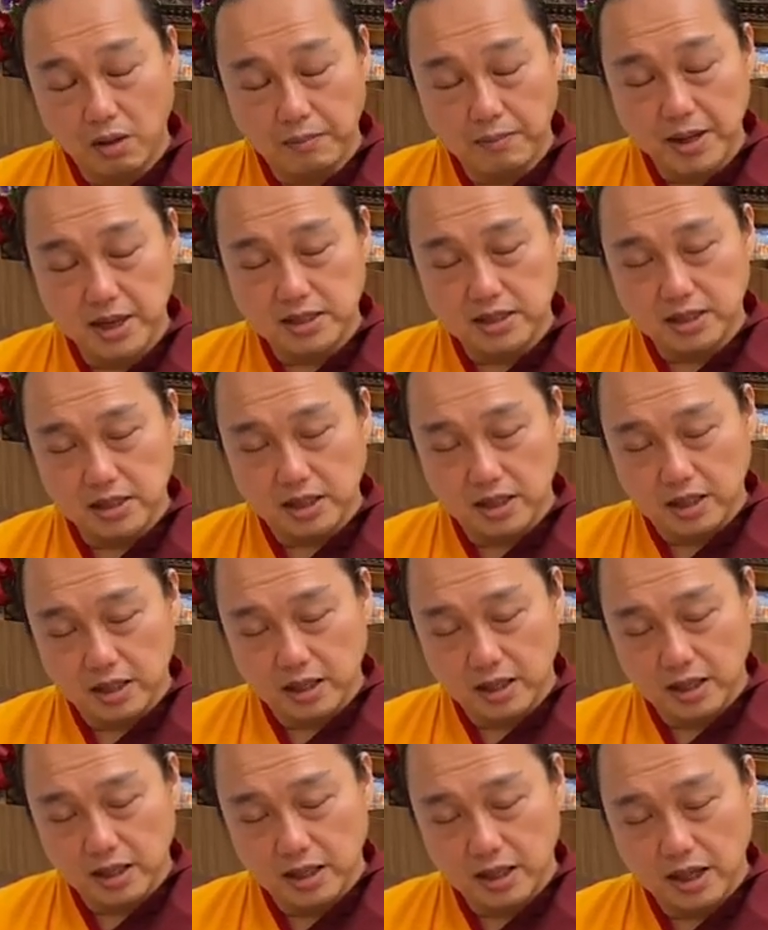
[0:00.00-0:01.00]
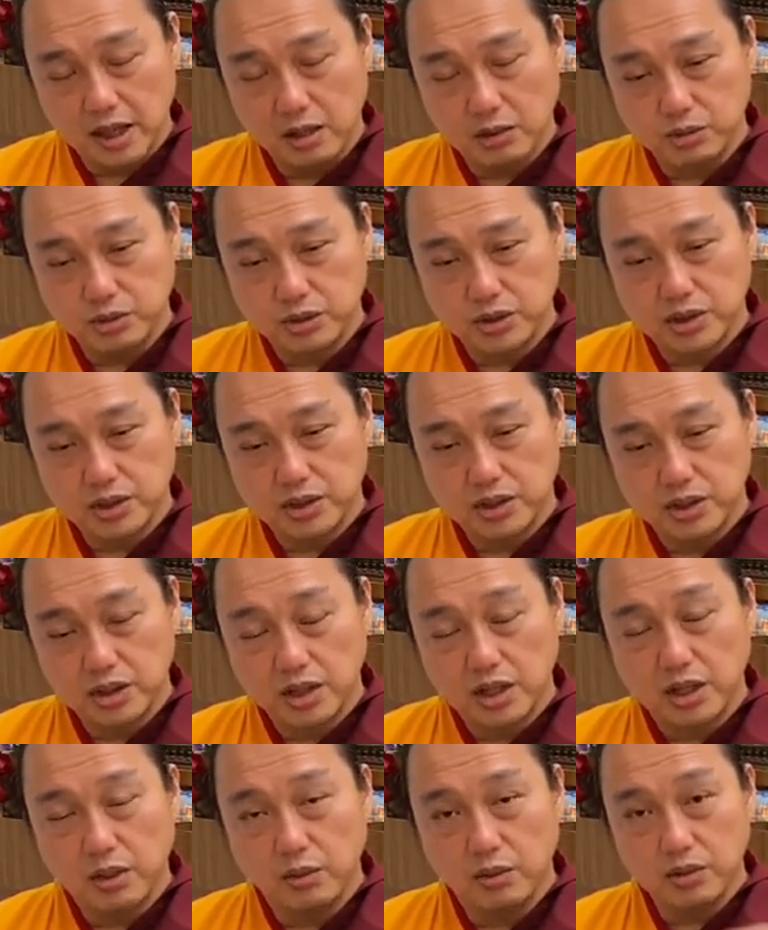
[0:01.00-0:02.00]
past in a house,
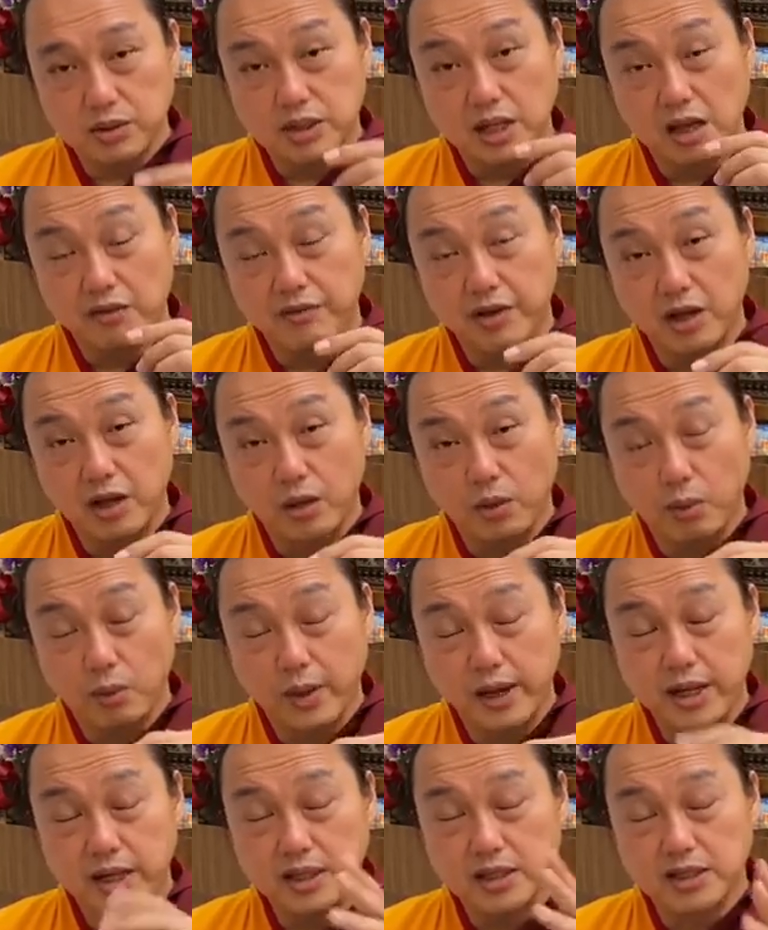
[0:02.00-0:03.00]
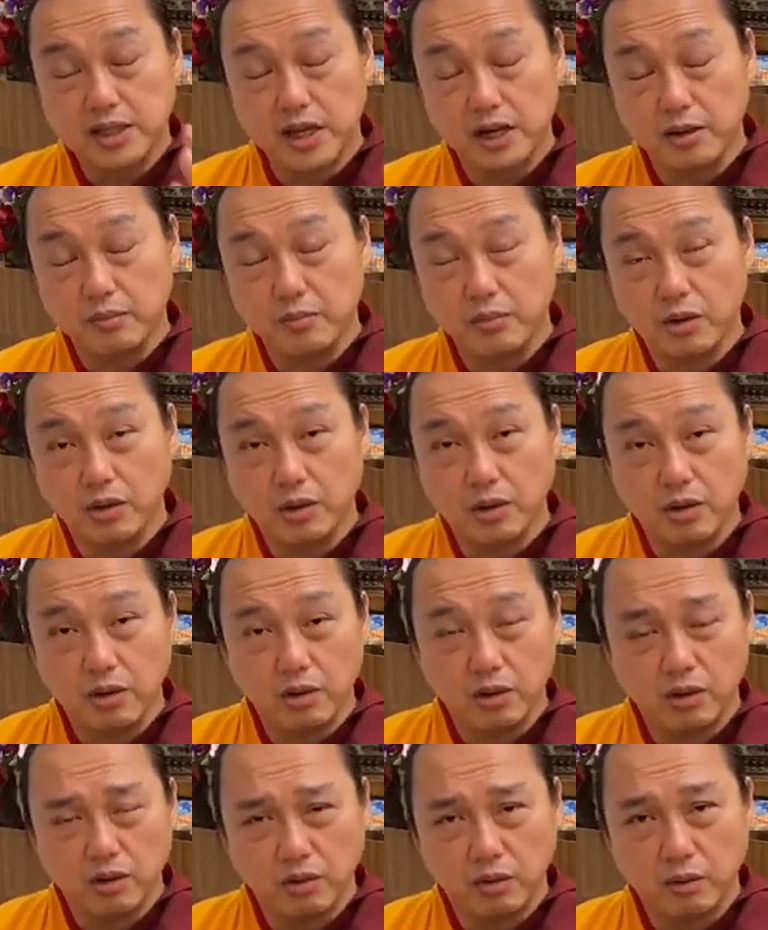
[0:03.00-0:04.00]
was having a wedding ceremony,